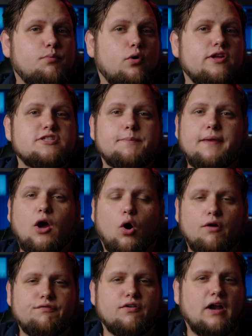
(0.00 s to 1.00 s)
point, it's going to be
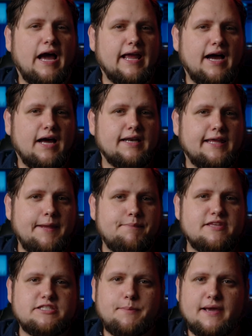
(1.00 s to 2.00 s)
hard for Nikon to keep
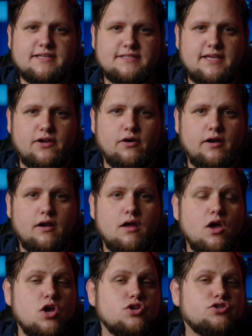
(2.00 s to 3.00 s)
the specs secret.
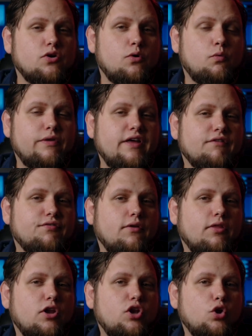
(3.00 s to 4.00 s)
So without
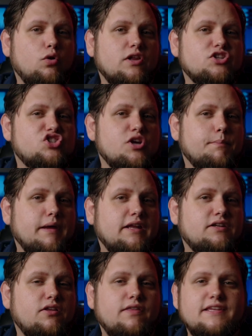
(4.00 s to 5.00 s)
further ado, let's jump
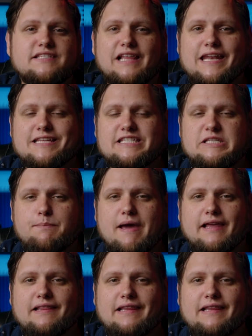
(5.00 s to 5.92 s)
into these latest spec